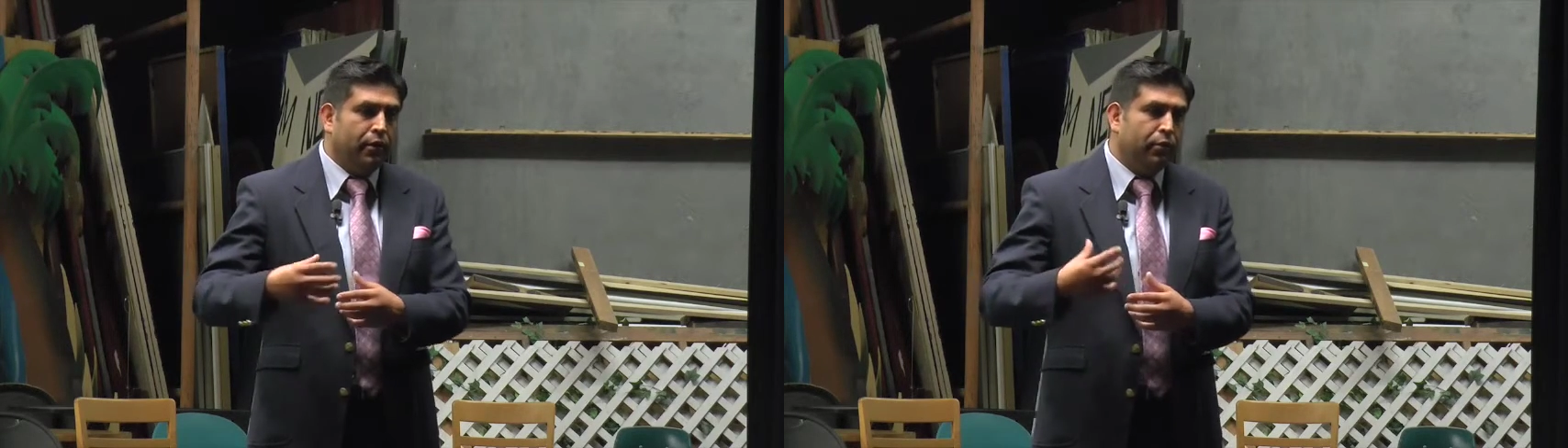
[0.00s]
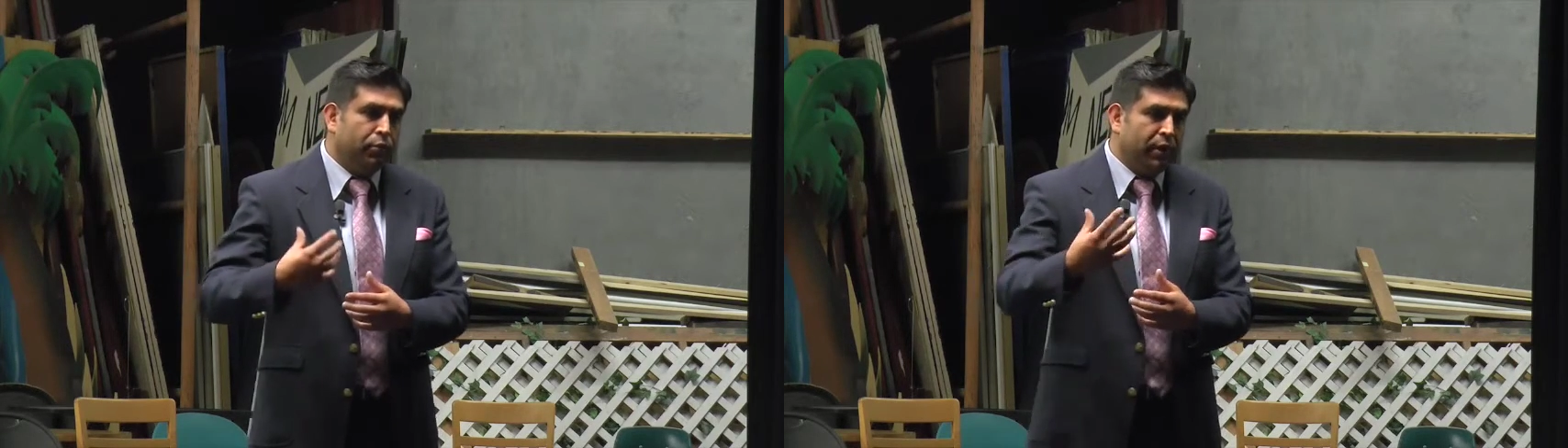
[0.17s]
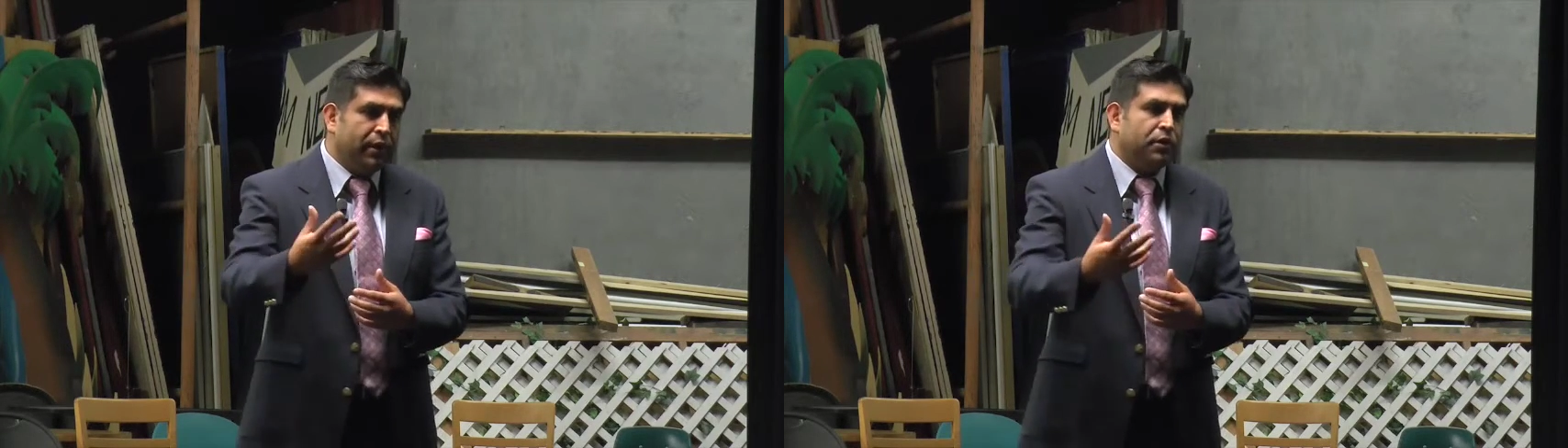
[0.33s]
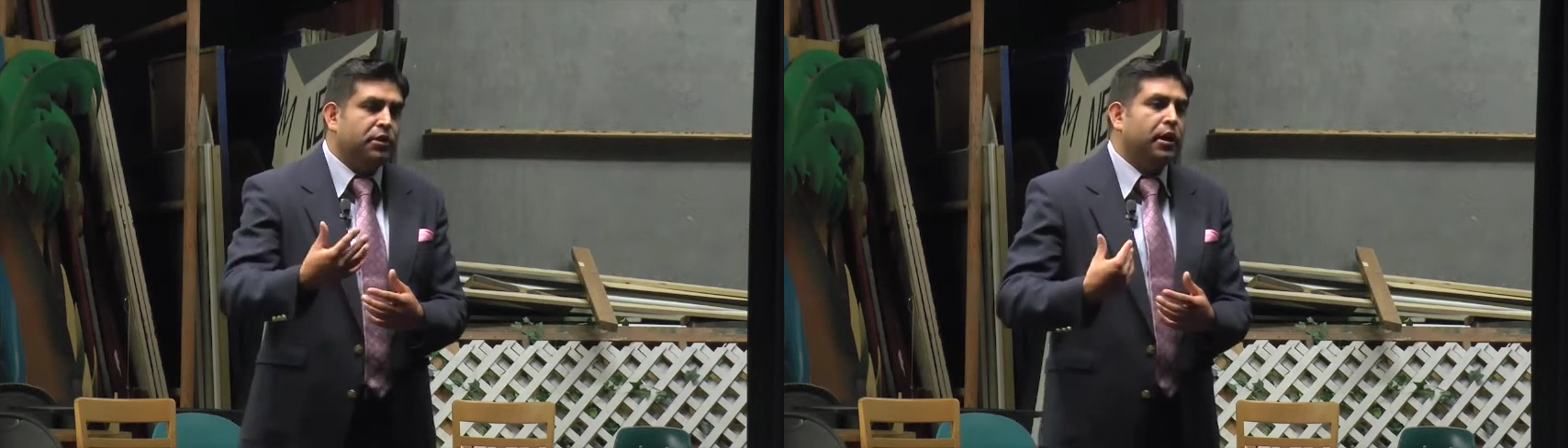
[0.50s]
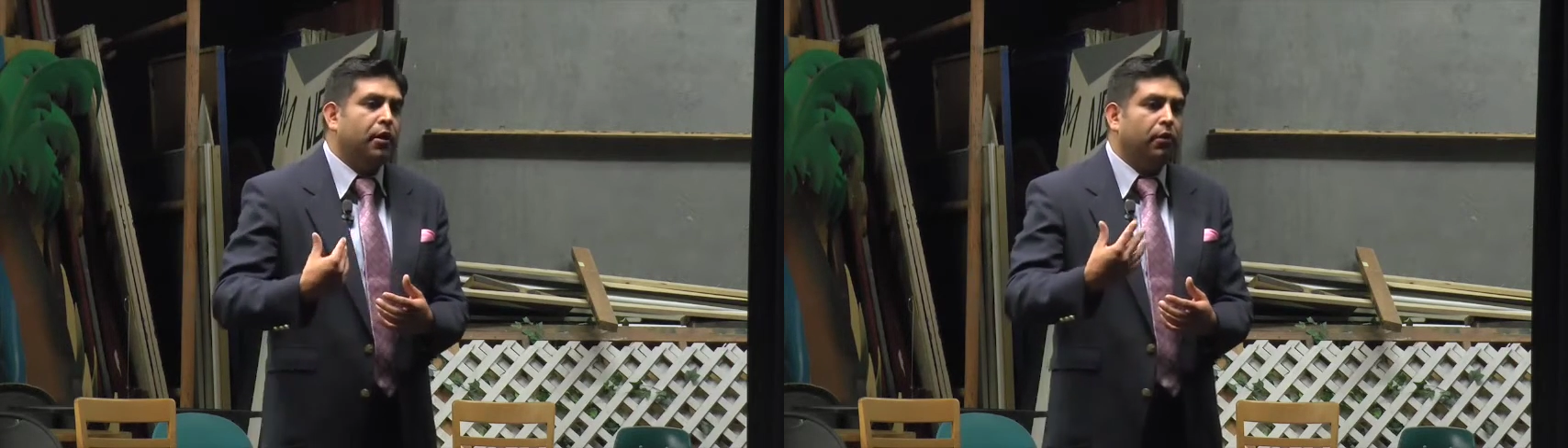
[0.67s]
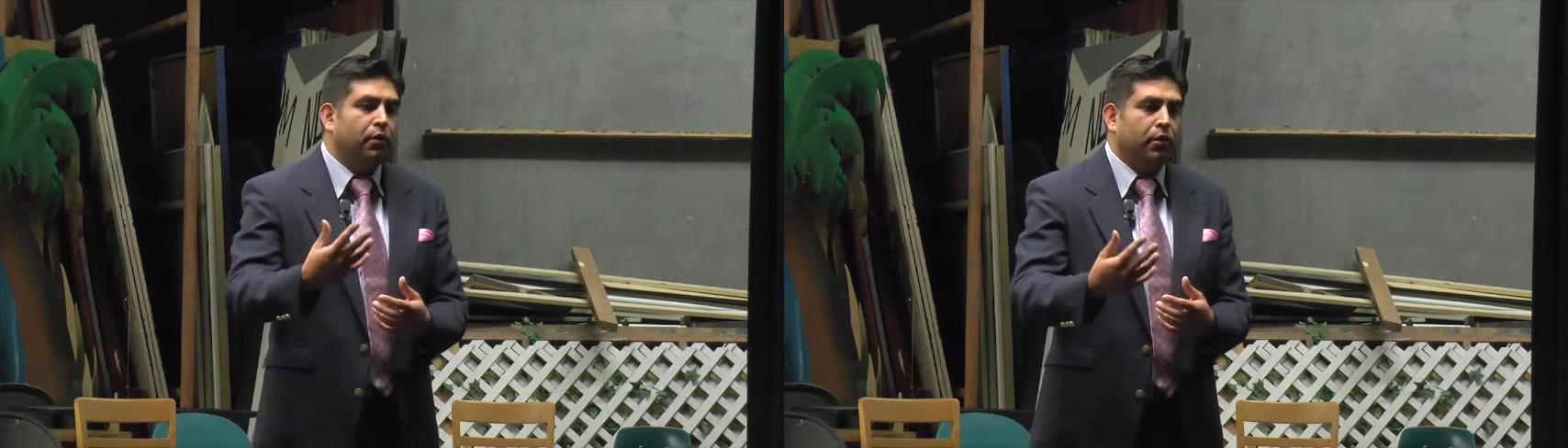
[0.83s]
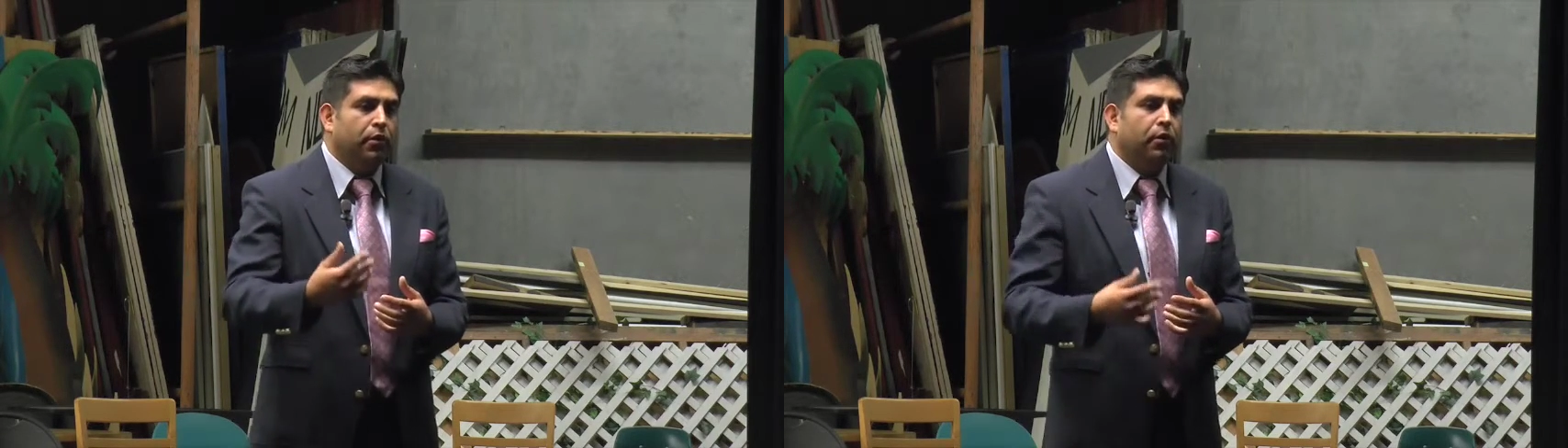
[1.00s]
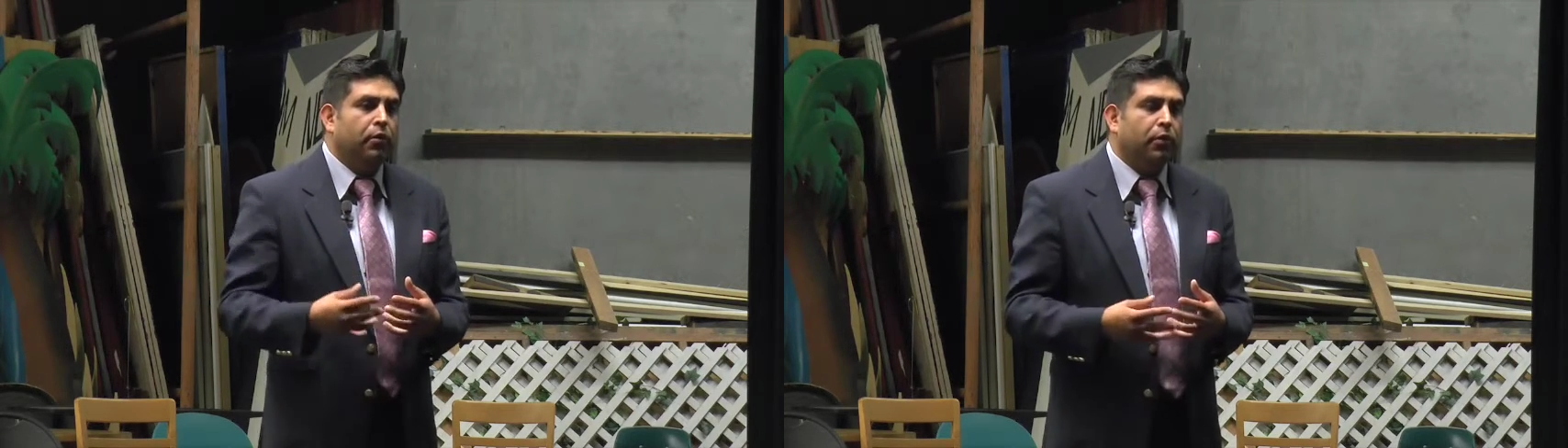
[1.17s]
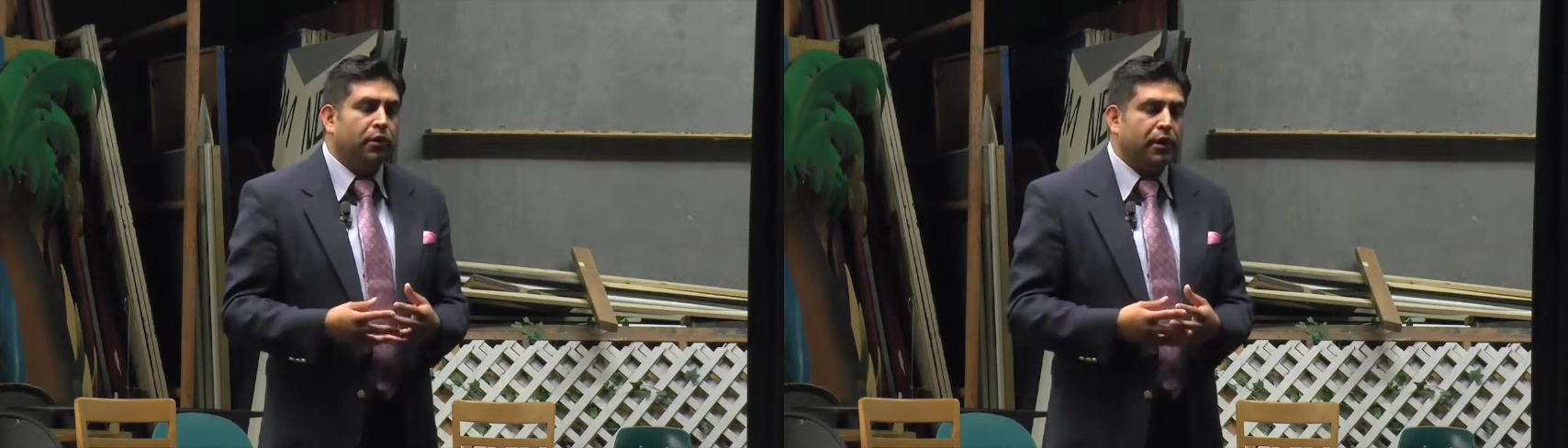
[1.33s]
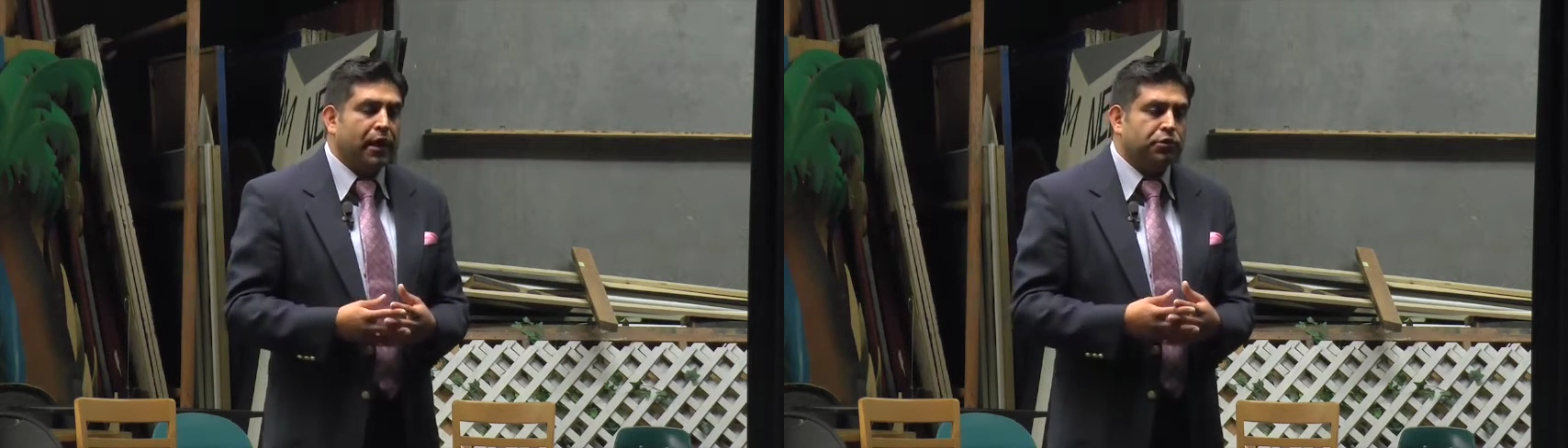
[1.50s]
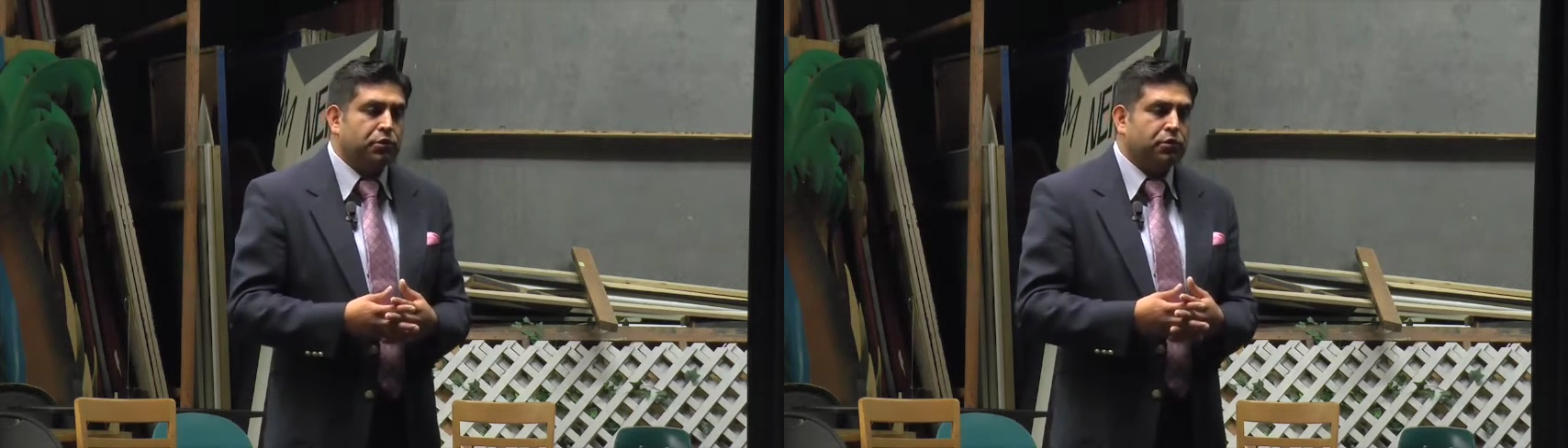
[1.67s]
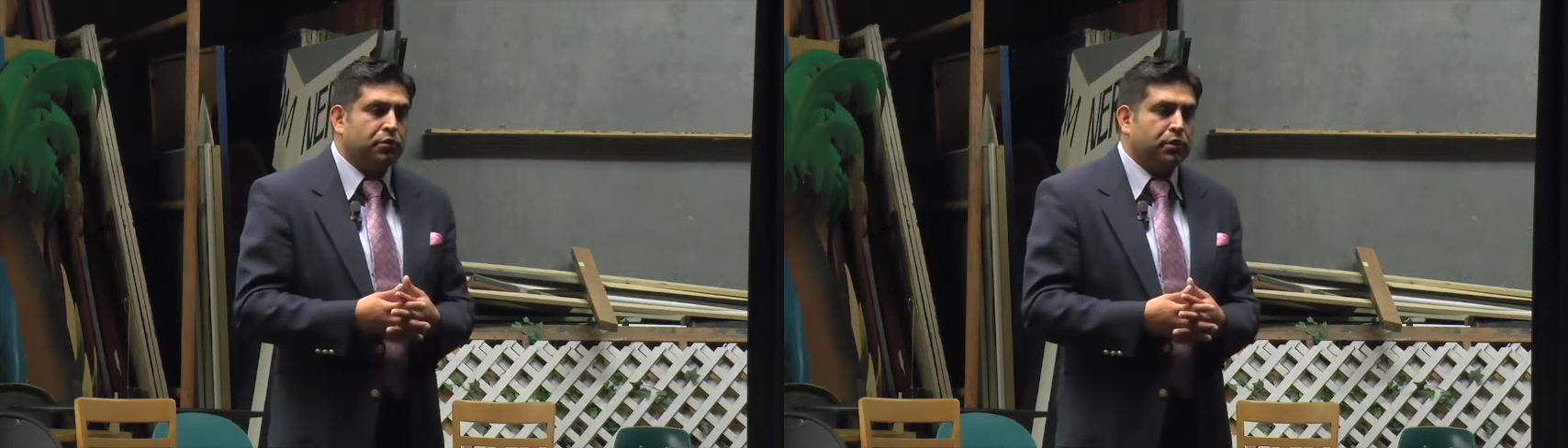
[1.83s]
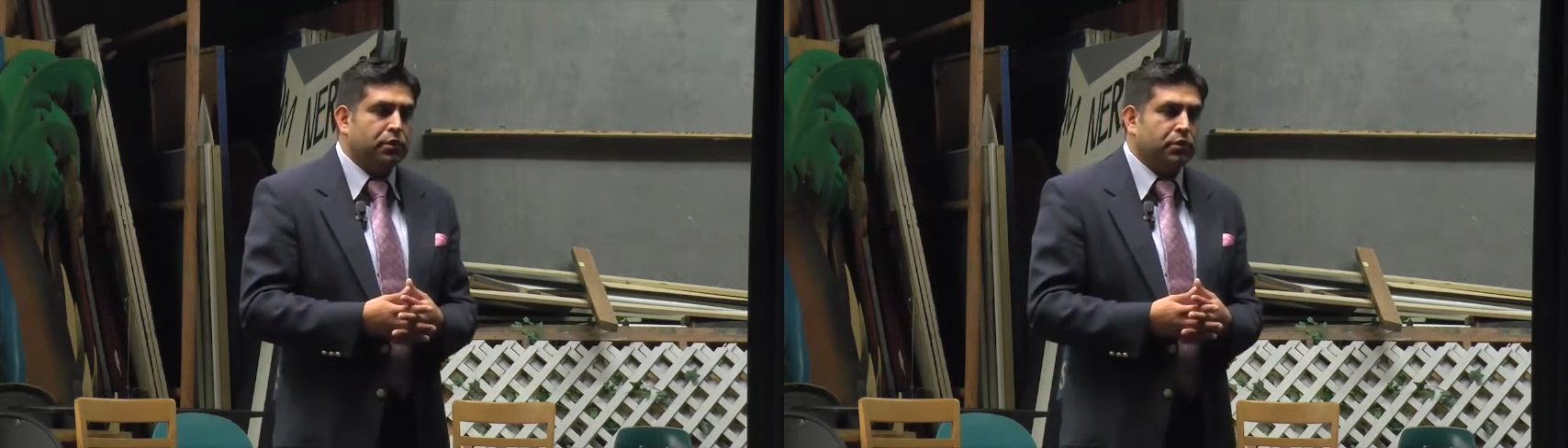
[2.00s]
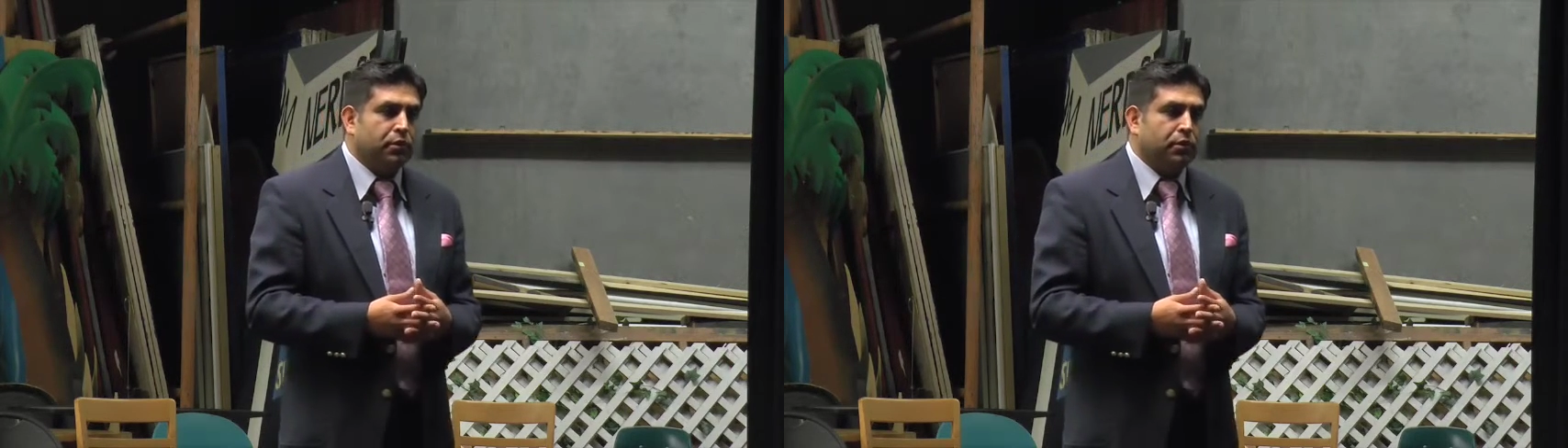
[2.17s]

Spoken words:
We can tell what the actual truth is.